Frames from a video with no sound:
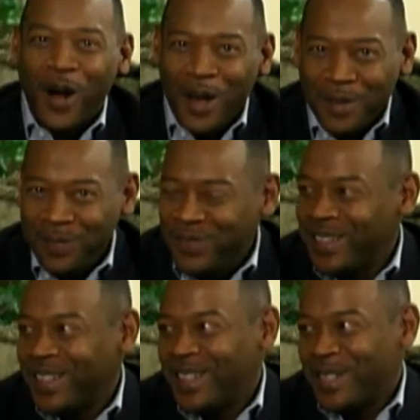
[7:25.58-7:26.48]
right?
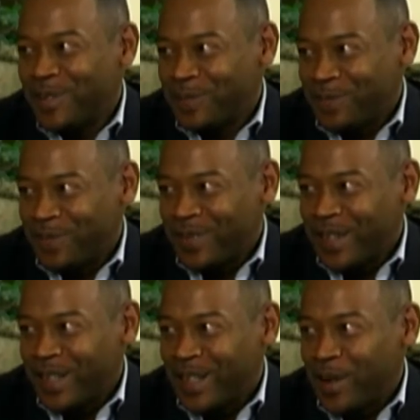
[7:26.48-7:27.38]

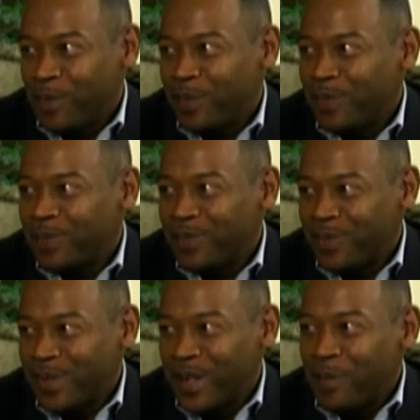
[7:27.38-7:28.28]

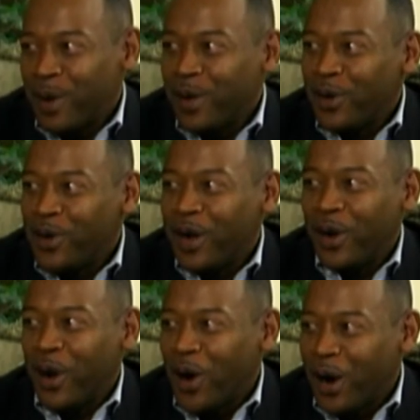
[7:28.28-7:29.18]
Get my little
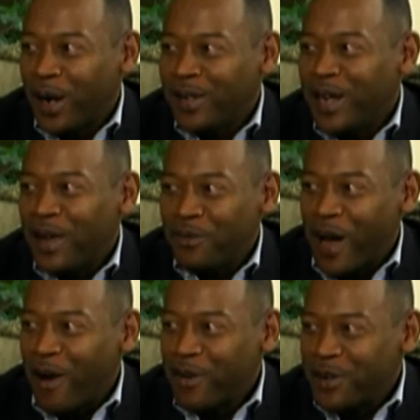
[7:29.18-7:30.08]
credit card, had
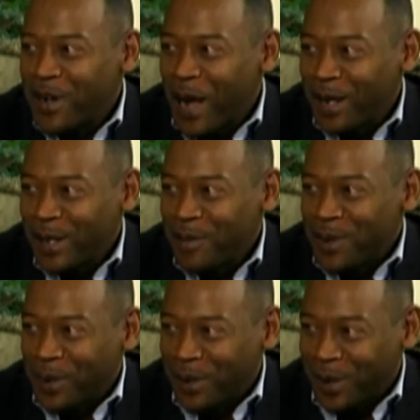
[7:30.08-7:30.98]
$500
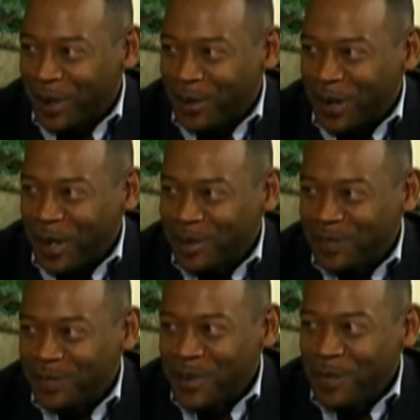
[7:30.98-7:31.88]
limit on there, right?
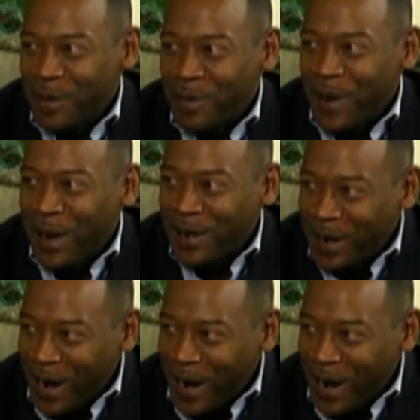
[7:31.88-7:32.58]
You remember back in